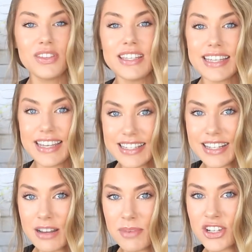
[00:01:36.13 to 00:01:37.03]
This is
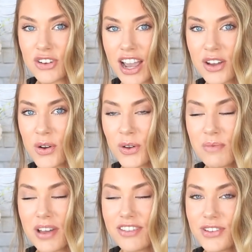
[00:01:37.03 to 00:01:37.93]
going to be a try on
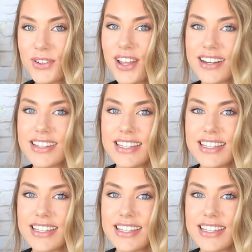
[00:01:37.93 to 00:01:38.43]
haul but if you would like